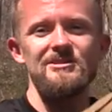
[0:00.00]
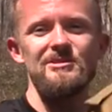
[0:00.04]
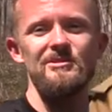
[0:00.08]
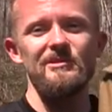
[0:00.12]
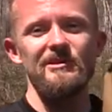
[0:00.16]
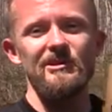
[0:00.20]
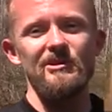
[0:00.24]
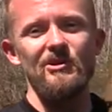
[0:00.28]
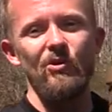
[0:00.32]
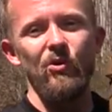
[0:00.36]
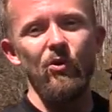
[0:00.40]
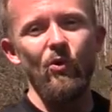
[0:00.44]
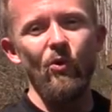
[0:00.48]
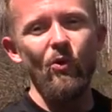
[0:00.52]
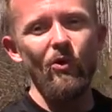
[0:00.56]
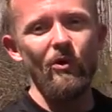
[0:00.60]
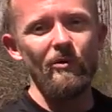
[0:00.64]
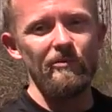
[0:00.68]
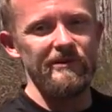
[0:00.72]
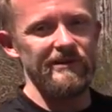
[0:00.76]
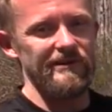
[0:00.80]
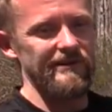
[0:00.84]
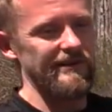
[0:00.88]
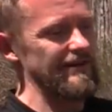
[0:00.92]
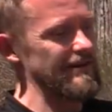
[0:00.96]
to the
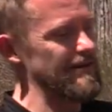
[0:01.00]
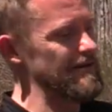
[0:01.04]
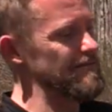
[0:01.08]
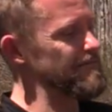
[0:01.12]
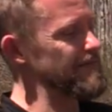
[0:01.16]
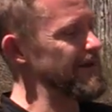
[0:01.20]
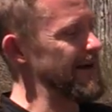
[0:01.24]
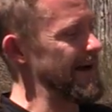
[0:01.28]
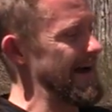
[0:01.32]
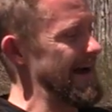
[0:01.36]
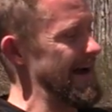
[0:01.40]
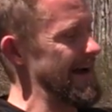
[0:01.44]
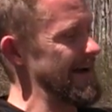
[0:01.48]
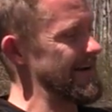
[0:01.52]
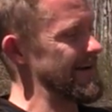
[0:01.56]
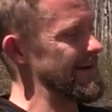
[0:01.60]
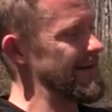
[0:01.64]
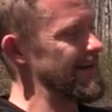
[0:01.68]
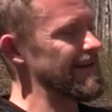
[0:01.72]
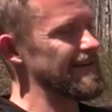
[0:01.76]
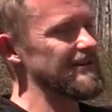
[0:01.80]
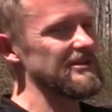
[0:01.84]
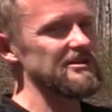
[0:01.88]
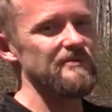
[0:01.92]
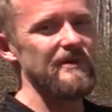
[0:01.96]
Corpsman pack.
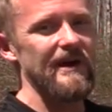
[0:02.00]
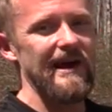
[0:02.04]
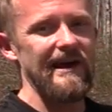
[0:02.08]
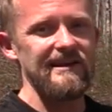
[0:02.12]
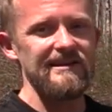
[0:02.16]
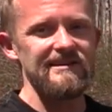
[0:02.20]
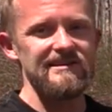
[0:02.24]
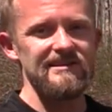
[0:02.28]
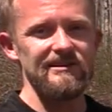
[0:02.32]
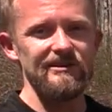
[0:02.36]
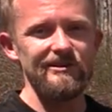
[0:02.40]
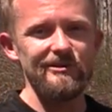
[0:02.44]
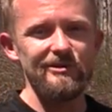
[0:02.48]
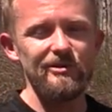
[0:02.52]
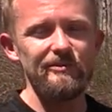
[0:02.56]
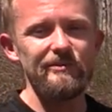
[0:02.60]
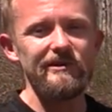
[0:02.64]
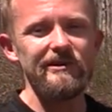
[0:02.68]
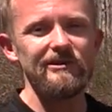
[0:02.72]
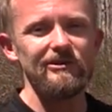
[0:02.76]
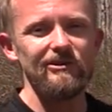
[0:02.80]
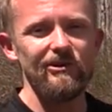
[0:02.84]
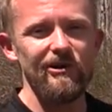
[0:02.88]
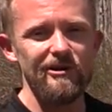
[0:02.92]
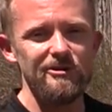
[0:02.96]
This pack is a little
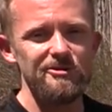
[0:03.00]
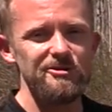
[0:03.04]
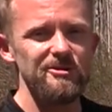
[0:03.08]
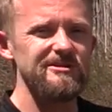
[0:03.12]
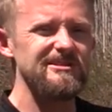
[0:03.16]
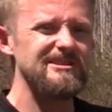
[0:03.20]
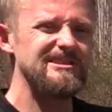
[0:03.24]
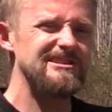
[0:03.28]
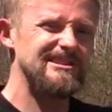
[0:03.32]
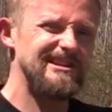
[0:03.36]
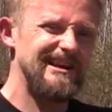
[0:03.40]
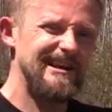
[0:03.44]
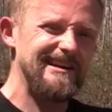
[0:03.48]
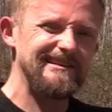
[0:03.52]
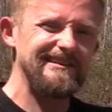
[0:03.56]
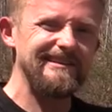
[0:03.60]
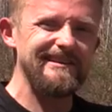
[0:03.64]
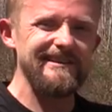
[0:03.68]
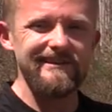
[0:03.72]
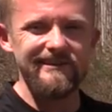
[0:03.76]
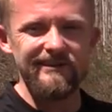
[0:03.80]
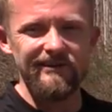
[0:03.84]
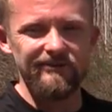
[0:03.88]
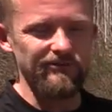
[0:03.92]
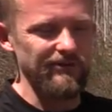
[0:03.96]
bit larger, it's
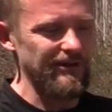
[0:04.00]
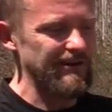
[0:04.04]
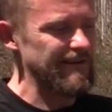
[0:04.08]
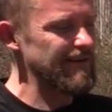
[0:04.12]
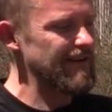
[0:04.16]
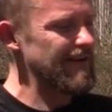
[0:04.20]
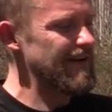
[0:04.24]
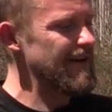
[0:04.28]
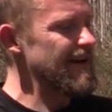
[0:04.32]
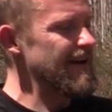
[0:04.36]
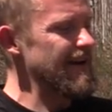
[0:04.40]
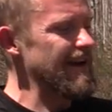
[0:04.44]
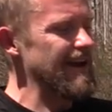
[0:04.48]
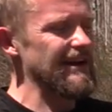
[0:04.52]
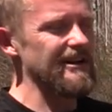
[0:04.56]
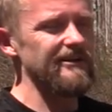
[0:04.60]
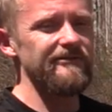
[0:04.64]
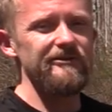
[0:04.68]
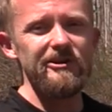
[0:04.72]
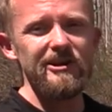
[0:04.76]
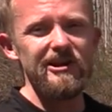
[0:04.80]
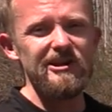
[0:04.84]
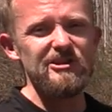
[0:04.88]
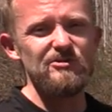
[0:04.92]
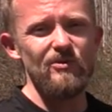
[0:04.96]
slightly different. And if
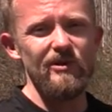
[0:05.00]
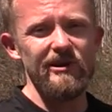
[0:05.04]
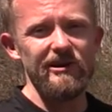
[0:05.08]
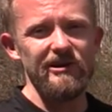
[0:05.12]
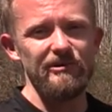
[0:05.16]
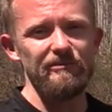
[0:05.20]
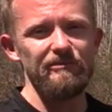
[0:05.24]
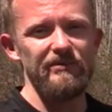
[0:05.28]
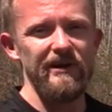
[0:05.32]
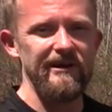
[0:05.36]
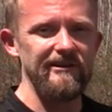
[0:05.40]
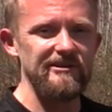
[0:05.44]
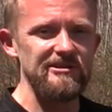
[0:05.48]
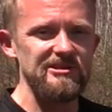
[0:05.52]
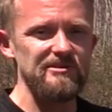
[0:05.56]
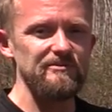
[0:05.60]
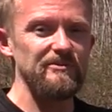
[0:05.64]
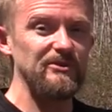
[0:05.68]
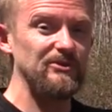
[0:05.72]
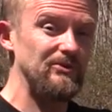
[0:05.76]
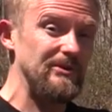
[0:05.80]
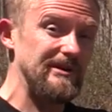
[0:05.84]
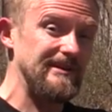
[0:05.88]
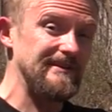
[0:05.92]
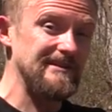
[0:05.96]
you guys want a comparison
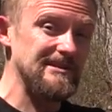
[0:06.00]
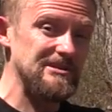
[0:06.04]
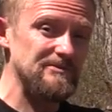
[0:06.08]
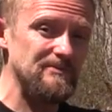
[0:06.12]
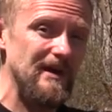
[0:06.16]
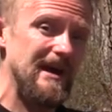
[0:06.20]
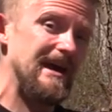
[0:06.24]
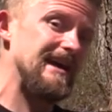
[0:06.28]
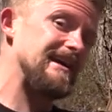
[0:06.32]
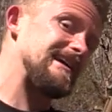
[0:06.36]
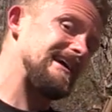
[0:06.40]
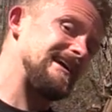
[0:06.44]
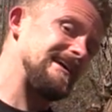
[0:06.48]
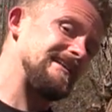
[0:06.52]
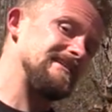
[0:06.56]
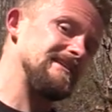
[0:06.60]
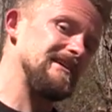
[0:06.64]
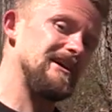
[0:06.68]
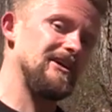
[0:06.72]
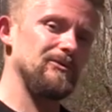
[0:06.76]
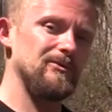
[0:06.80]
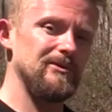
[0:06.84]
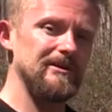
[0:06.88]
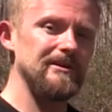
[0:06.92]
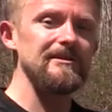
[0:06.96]
between this pack and the
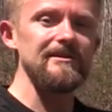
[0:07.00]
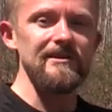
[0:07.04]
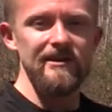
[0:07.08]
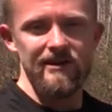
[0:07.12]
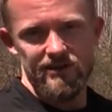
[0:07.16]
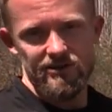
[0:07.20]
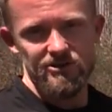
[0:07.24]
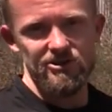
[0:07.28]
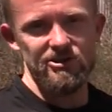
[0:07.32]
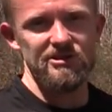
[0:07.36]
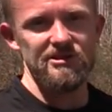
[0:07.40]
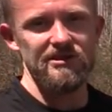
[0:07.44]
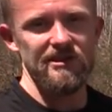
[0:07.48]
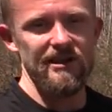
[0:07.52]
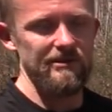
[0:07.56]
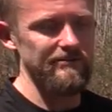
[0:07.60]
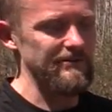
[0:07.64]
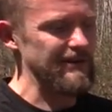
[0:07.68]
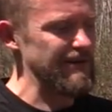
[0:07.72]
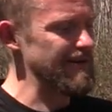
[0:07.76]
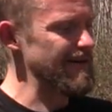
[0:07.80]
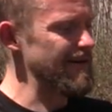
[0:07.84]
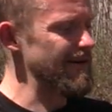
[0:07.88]
other one, just let me